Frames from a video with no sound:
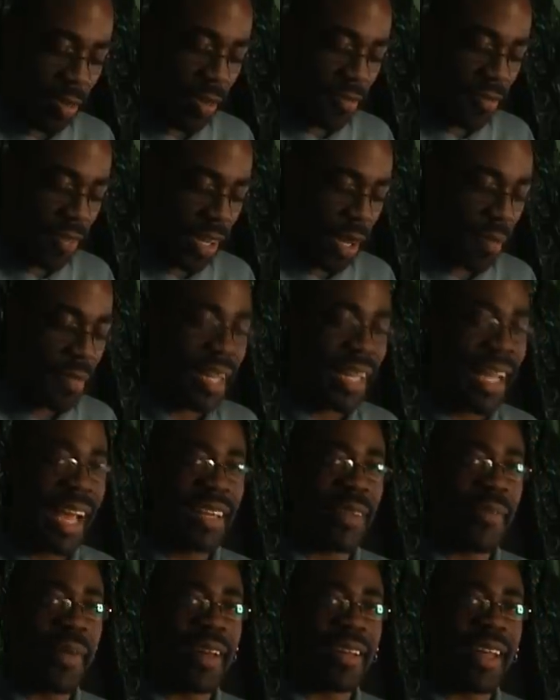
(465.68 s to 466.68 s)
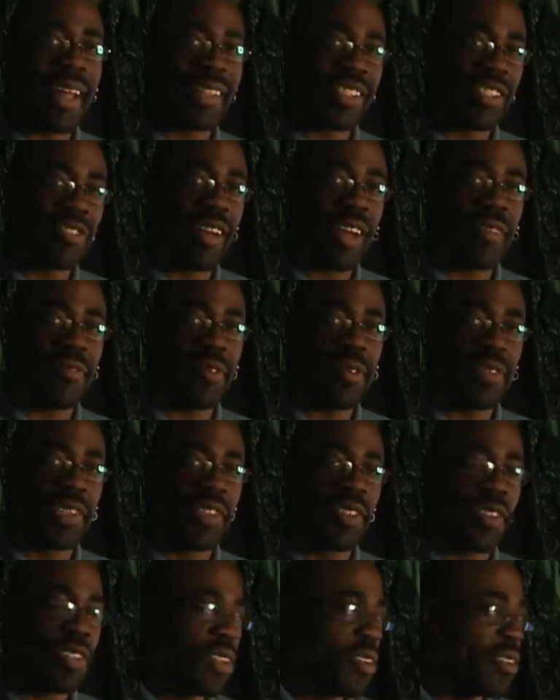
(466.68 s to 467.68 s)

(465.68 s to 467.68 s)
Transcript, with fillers: the one thing I'm glad about that Strikeforce is on